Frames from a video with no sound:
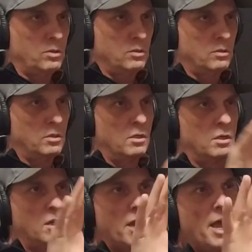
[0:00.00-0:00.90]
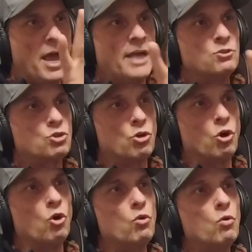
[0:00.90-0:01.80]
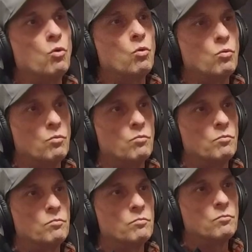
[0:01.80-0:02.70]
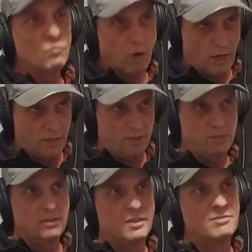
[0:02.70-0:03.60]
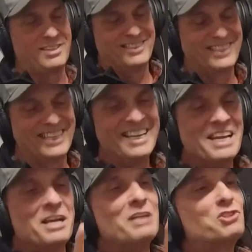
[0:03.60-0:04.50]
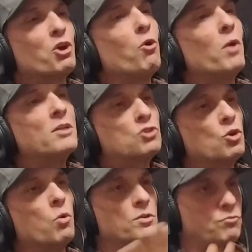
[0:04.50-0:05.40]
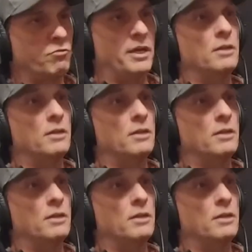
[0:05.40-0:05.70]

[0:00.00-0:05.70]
Yes, which we all did. Or which most of us. Right. Until we're 2 or 3.